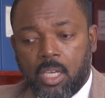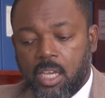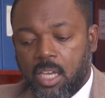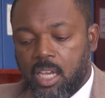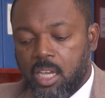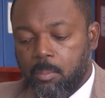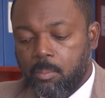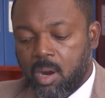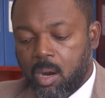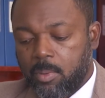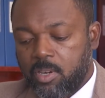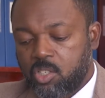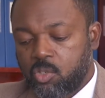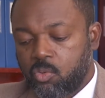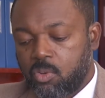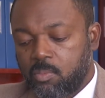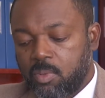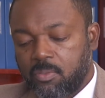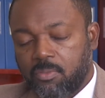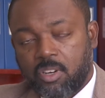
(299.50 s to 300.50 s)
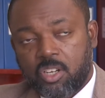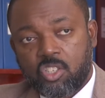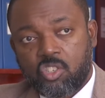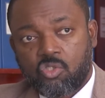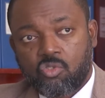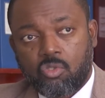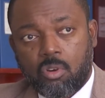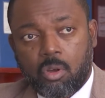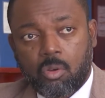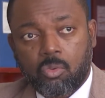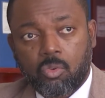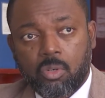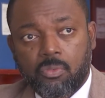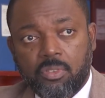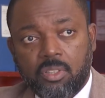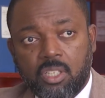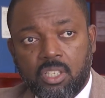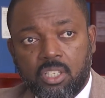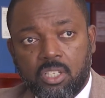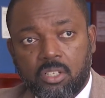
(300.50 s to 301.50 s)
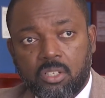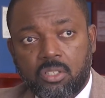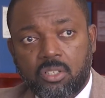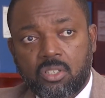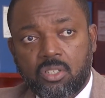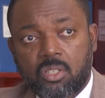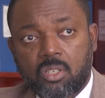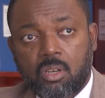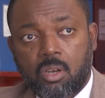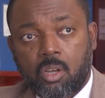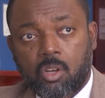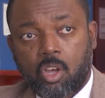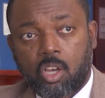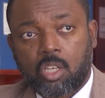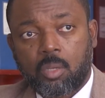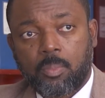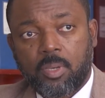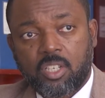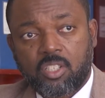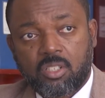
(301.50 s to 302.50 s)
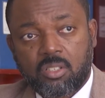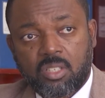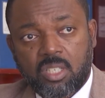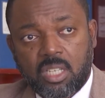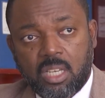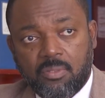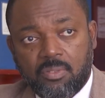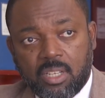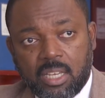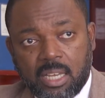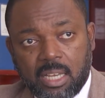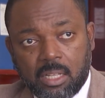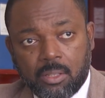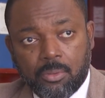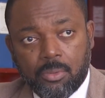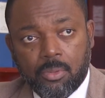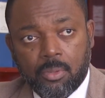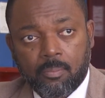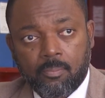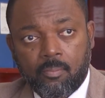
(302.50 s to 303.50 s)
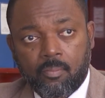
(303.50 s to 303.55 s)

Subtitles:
In Barbados, we've been very strong over the years on occupational safety and health.